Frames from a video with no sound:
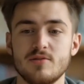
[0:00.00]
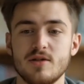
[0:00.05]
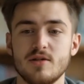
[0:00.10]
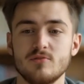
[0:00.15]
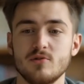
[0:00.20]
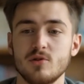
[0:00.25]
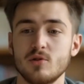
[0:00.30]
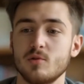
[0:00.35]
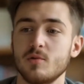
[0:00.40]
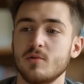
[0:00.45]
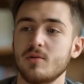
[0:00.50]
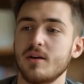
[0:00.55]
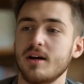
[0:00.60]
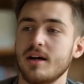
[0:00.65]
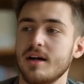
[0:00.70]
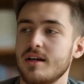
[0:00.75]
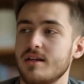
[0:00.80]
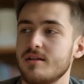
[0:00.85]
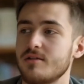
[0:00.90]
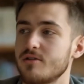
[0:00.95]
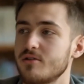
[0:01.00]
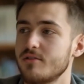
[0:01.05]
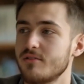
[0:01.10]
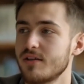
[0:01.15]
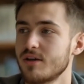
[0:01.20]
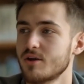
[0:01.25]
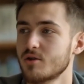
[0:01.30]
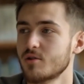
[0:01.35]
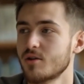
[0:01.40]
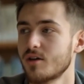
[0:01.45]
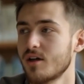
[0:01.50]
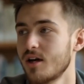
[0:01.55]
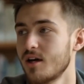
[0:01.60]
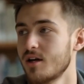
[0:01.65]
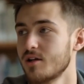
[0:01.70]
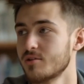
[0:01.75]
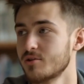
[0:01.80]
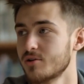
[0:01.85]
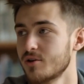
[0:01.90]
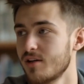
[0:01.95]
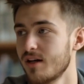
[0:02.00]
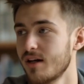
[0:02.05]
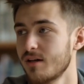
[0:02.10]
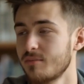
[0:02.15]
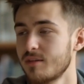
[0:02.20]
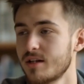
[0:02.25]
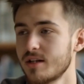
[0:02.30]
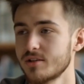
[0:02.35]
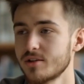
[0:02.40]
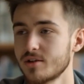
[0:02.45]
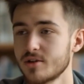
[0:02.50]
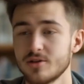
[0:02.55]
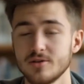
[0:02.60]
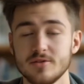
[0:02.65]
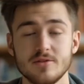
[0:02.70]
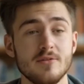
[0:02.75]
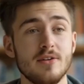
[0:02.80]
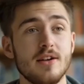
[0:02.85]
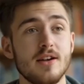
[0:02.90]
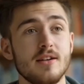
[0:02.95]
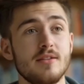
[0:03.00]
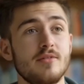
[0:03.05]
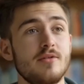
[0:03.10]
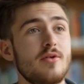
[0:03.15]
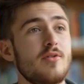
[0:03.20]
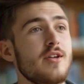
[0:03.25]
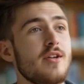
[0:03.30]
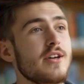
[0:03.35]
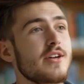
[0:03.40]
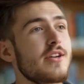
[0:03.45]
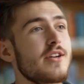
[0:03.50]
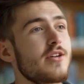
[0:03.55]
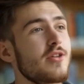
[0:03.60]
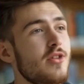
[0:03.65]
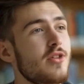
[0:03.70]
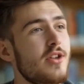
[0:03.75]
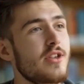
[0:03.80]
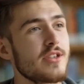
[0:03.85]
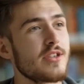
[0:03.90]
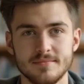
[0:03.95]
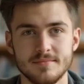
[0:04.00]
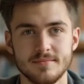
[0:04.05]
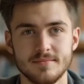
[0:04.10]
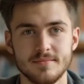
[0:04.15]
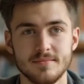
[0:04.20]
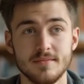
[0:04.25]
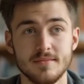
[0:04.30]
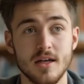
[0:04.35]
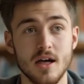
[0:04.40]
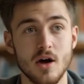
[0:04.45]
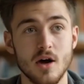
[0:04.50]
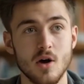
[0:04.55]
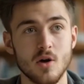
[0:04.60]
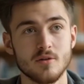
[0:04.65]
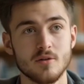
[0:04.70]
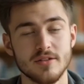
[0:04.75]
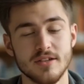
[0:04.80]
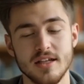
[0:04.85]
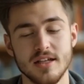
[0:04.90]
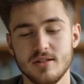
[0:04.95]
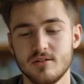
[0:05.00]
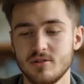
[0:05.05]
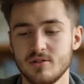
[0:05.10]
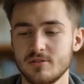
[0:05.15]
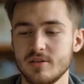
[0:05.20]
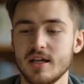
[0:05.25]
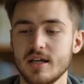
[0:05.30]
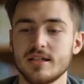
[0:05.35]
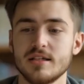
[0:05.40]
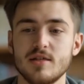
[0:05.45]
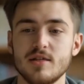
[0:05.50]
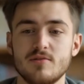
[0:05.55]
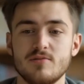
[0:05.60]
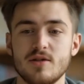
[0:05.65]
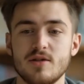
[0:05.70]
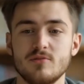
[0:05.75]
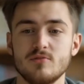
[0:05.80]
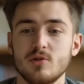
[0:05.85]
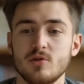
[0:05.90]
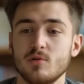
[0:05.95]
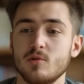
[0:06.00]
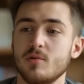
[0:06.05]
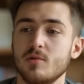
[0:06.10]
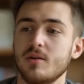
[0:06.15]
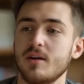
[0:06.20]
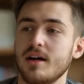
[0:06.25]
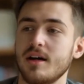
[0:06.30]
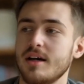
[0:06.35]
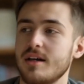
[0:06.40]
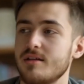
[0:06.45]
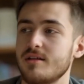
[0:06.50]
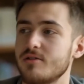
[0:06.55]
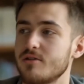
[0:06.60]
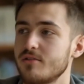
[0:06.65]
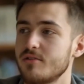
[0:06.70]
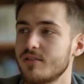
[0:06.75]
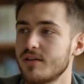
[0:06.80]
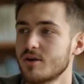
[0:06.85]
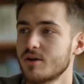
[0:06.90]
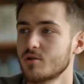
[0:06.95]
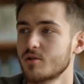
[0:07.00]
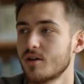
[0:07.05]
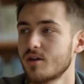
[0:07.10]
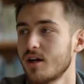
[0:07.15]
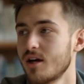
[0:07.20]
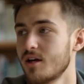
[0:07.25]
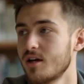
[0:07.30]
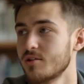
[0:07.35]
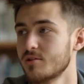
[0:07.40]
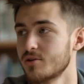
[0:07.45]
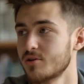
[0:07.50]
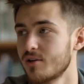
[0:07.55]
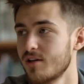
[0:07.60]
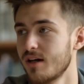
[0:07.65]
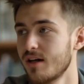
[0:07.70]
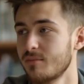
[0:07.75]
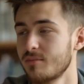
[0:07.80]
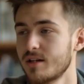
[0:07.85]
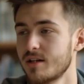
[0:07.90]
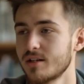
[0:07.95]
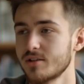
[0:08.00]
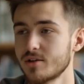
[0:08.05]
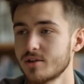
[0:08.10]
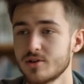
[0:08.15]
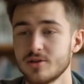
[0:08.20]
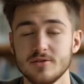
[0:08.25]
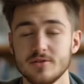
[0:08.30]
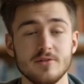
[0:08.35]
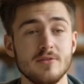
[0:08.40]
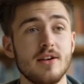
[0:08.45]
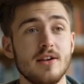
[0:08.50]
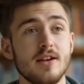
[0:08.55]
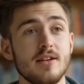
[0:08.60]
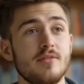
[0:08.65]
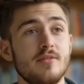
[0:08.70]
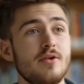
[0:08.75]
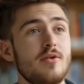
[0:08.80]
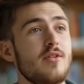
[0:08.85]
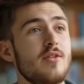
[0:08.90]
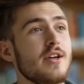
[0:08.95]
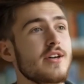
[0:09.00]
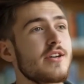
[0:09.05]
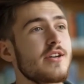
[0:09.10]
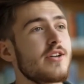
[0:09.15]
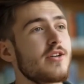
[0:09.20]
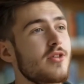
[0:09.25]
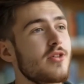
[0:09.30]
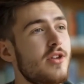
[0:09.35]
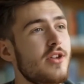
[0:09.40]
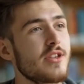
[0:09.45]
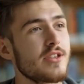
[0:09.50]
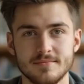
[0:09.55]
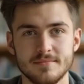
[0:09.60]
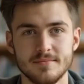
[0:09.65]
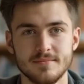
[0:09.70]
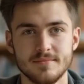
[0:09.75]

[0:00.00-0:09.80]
Ensuring authenticity. It's essential to balance AI-generated content with a genuine, human touch. Avoiding over-automation.